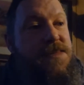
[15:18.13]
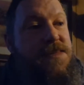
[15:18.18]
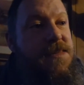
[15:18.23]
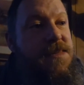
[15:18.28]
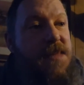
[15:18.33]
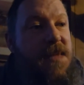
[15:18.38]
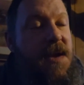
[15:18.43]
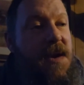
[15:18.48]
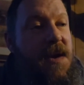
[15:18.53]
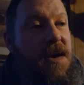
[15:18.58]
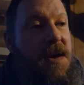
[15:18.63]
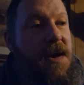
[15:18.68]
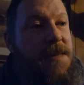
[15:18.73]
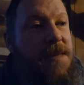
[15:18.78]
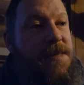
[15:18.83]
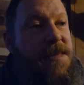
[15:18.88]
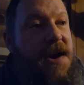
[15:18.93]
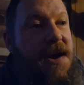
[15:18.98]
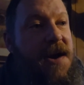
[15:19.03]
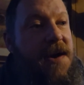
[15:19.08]

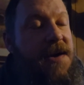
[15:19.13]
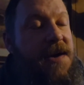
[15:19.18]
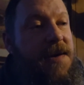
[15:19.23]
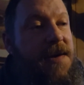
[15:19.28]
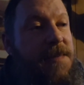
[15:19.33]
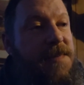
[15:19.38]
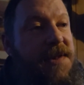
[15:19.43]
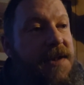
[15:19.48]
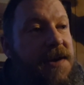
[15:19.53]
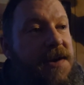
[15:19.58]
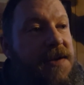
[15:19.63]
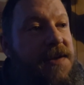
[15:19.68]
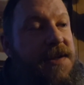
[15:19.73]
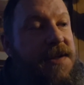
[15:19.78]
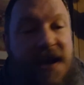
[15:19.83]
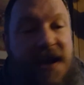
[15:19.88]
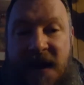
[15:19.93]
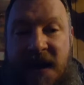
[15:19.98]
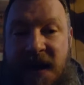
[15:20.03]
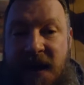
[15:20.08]
I'm not a
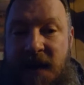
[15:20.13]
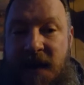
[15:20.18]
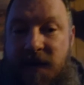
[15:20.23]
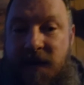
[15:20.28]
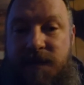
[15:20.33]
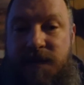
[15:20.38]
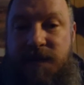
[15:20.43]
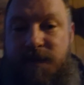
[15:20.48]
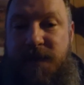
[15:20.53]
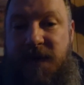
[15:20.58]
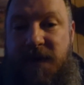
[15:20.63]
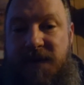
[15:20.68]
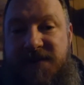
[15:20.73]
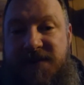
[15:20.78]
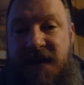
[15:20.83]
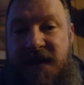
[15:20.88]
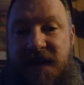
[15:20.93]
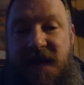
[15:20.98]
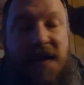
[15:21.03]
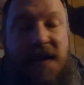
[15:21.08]
political guy. I don't
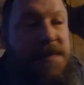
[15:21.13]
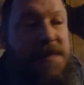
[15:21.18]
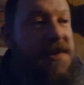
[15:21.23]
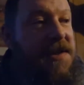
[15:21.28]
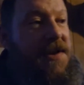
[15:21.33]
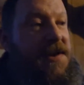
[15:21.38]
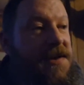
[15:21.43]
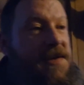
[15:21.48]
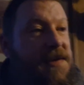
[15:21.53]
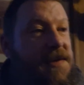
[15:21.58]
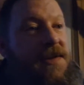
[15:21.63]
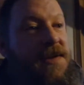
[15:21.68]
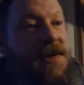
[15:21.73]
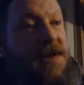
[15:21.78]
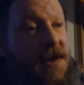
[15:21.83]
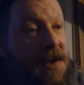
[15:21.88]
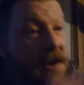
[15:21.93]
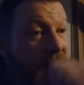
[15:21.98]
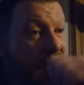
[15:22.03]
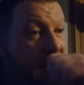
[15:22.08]
post anything
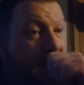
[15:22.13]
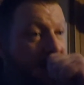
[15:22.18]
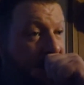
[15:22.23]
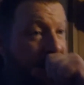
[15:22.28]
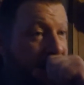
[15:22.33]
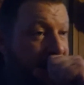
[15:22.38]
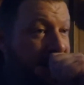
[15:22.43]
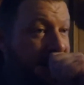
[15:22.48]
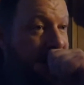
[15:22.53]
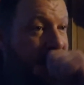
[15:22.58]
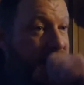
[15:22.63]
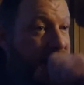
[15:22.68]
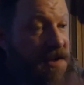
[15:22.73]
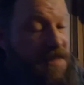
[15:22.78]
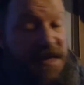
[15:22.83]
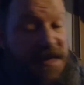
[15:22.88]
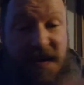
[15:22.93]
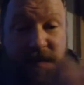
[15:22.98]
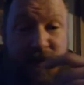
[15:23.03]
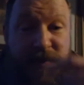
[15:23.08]
political.
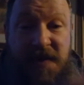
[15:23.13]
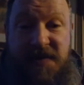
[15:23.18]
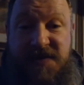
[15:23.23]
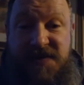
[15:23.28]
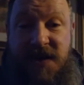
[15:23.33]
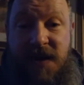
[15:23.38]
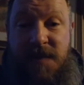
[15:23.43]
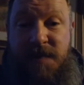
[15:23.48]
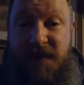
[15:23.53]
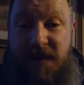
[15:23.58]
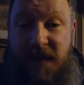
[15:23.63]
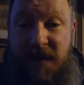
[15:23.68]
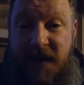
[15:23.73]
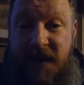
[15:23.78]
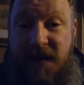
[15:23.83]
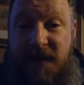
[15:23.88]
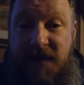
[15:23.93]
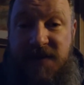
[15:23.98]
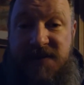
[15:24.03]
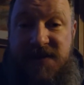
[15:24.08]
If I post something
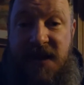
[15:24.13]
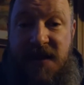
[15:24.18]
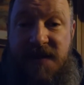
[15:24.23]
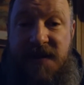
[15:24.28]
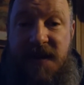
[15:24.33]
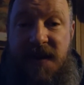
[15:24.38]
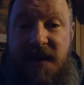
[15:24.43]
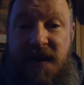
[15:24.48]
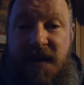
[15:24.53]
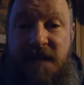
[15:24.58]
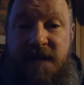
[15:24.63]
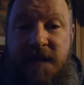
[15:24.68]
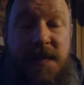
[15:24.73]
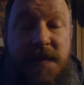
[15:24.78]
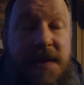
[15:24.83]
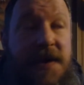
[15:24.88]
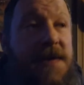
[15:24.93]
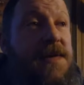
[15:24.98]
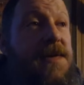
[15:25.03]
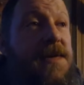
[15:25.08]
political, it's
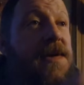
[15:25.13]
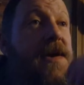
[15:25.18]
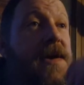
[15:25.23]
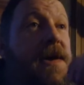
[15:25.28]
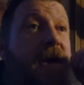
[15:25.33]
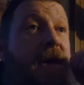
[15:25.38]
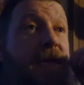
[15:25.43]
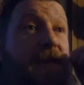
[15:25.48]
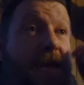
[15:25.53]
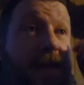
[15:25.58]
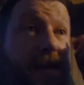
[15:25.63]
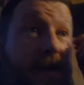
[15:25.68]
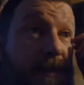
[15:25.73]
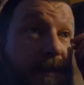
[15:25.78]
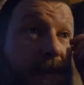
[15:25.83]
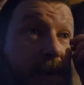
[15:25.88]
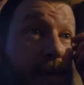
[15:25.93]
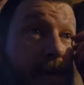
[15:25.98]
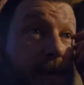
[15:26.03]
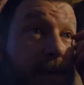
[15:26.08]
anti-government. I think they're
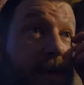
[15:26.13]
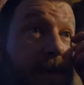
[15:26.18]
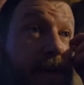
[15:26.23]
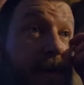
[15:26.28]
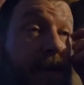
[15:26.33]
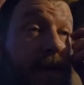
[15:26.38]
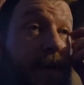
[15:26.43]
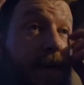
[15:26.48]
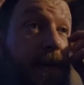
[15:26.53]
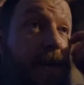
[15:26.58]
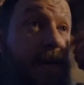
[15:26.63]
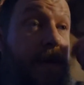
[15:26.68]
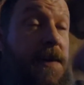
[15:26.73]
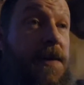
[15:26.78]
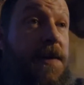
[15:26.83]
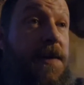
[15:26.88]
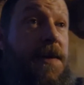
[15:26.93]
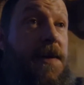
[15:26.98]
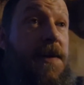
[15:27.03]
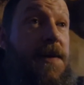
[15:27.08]
both
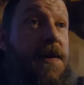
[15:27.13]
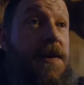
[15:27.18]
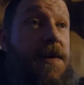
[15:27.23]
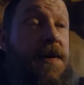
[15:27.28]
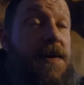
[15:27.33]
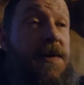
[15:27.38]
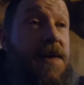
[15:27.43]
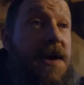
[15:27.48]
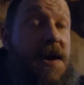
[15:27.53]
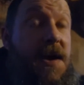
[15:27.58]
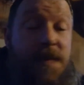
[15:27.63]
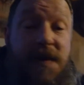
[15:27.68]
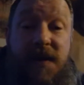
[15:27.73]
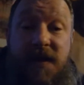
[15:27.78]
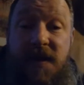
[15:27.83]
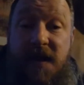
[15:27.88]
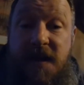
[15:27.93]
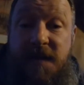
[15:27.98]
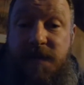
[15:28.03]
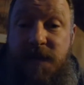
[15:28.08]
right wing,
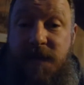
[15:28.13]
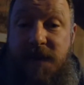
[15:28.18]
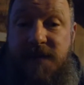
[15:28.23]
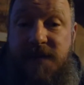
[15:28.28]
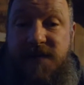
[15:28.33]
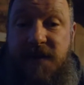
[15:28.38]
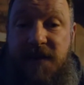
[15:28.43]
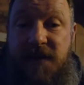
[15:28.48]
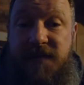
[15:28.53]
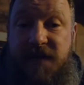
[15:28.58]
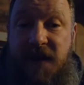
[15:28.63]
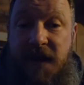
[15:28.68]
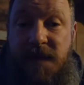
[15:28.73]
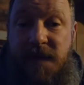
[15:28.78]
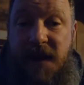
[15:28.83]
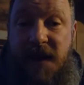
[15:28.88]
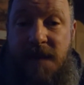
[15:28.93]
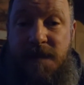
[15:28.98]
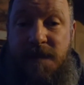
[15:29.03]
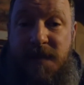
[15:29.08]
left wing. It's all the same
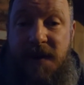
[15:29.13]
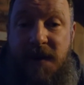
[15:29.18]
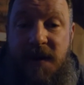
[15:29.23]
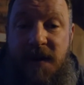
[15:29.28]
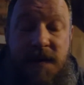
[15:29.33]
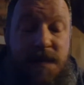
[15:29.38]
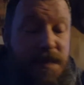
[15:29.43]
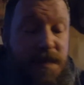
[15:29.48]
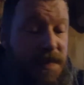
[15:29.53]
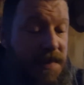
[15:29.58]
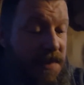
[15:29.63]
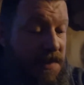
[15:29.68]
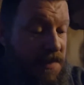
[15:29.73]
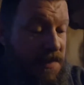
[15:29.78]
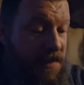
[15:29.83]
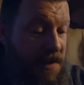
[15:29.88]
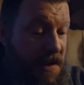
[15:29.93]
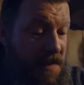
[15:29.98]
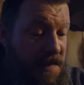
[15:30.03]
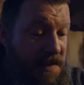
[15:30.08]
damn bird.
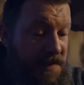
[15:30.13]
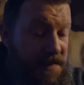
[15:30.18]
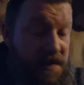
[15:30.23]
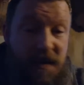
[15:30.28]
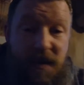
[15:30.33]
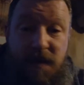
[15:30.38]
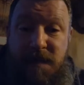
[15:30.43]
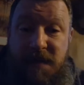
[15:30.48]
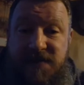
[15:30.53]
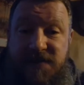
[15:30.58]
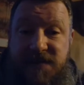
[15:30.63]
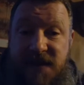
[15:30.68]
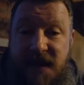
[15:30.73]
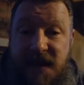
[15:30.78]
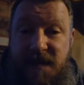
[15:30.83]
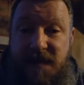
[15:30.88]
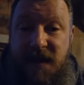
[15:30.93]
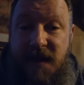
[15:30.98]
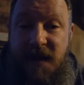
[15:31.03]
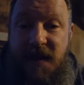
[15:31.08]
I think they're all a bunch of
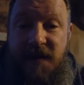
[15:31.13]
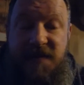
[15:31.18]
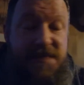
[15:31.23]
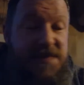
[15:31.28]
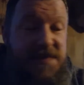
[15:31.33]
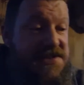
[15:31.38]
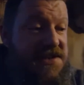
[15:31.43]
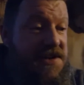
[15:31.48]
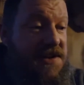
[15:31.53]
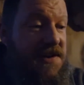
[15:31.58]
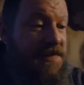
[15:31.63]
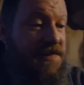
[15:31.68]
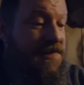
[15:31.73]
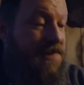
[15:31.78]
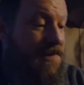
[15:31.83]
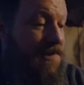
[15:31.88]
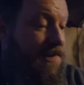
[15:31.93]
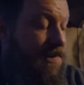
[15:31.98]
damn liars myself. So,